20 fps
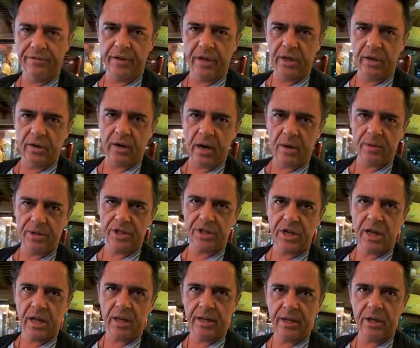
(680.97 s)
figure I was
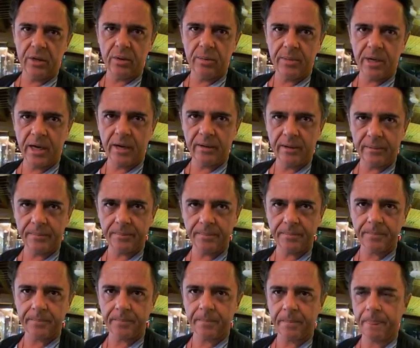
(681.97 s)
telling you about
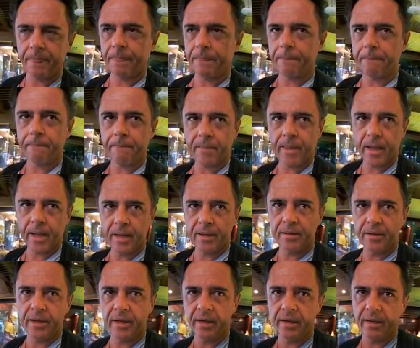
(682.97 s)

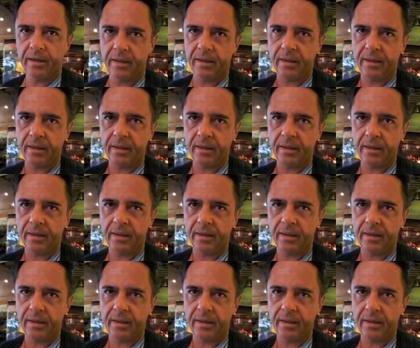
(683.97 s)
in